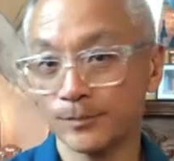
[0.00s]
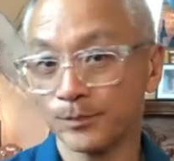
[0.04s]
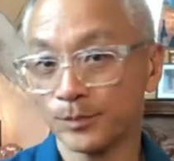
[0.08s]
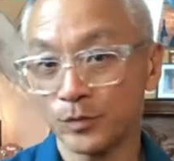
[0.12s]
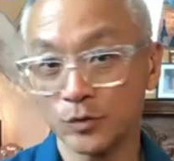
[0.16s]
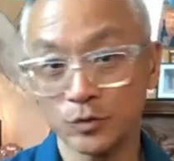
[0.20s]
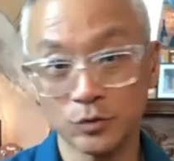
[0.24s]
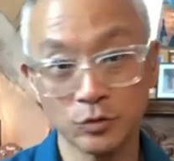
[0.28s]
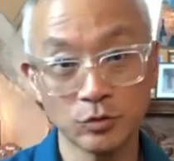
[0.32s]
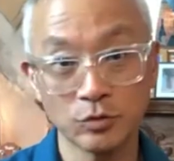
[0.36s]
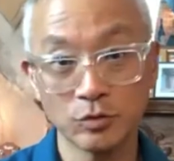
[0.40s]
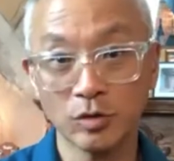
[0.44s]

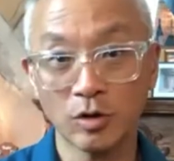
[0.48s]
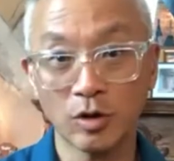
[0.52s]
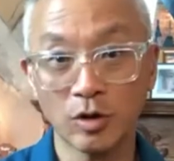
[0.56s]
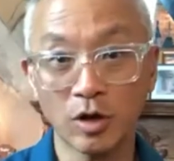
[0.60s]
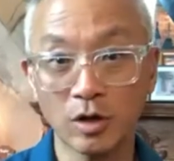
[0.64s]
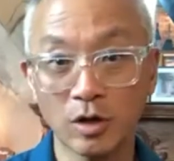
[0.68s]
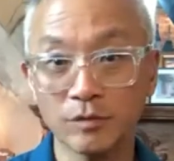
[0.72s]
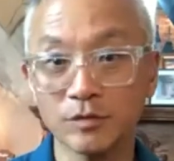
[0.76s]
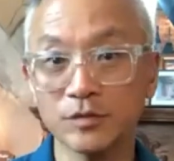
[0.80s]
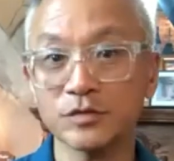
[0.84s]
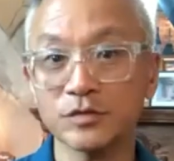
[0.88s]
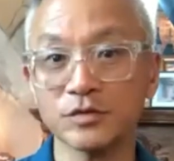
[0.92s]
to
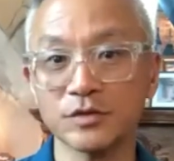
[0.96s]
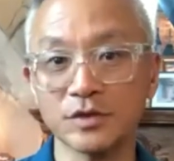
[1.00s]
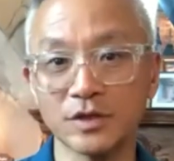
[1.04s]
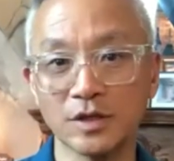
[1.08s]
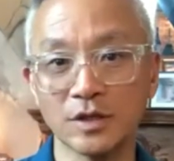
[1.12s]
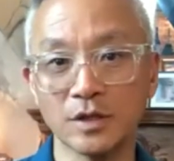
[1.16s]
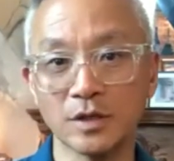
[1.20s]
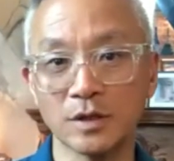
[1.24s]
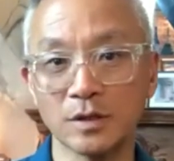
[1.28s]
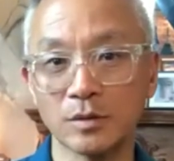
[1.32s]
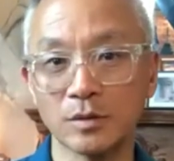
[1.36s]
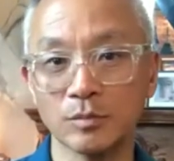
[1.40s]

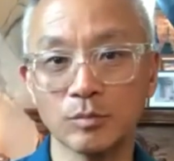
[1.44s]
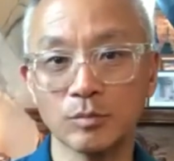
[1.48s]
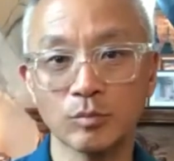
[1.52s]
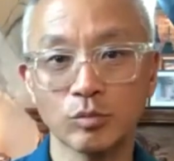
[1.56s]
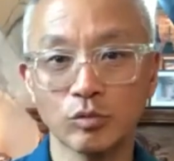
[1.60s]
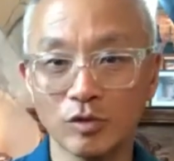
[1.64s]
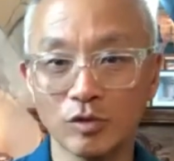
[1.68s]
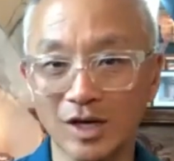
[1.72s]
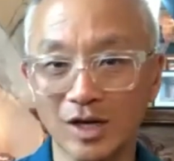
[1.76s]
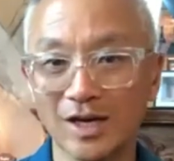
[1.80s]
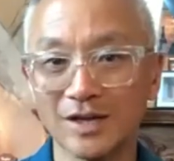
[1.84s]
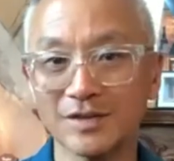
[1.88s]
harvesting,
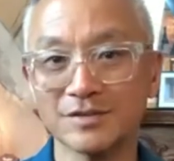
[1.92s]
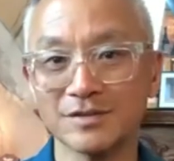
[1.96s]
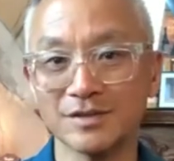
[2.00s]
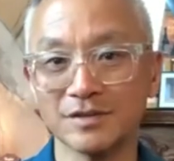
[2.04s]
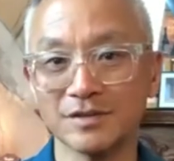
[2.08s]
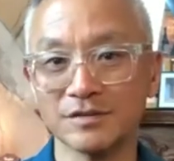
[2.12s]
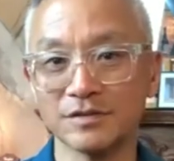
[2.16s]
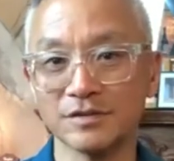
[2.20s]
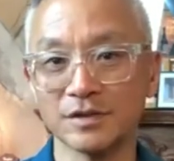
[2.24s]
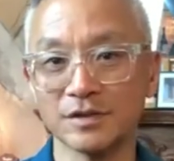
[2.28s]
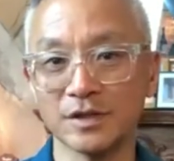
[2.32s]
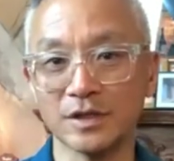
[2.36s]

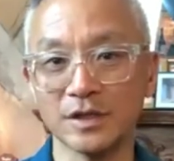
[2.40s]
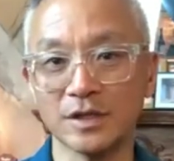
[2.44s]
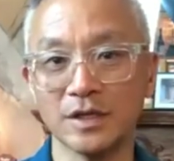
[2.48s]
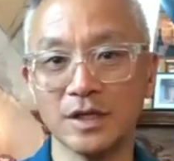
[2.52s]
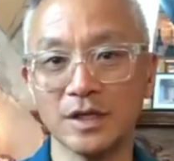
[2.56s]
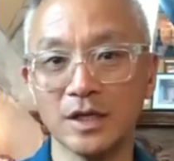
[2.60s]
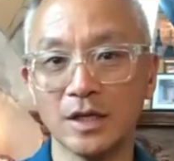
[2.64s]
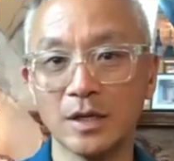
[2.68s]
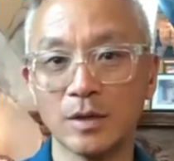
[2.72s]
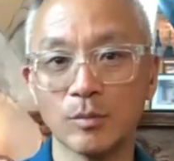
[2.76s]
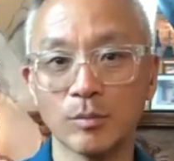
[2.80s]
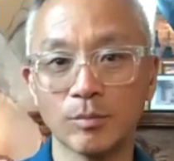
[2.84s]
processing,
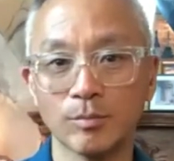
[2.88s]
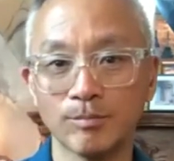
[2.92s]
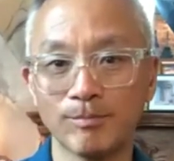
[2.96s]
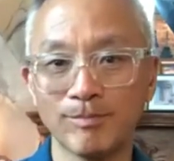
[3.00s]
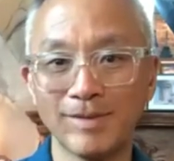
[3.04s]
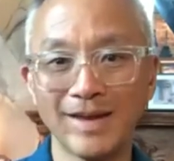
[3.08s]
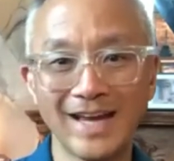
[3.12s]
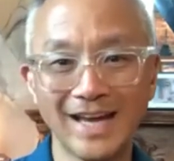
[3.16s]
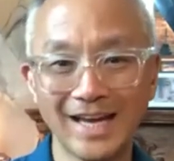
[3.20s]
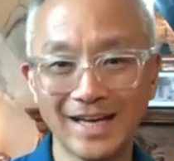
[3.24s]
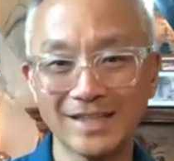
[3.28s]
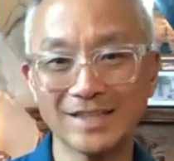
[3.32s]

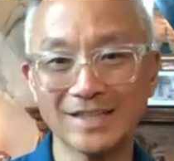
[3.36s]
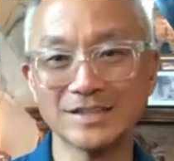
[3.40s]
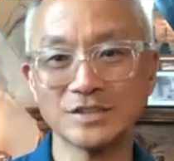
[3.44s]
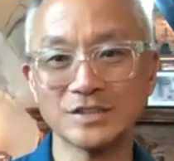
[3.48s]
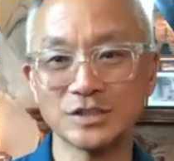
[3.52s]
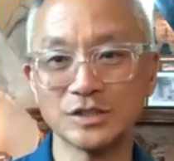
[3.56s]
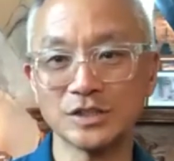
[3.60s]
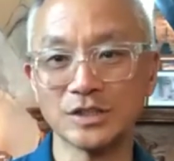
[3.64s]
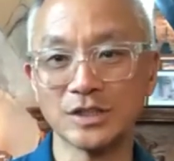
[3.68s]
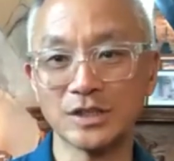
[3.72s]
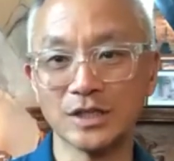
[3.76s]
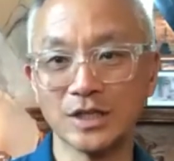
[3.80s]

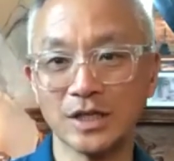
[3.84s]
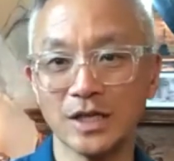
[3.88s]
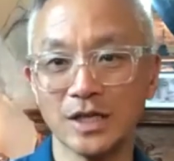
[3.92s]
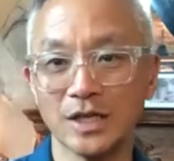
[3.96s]
packaging,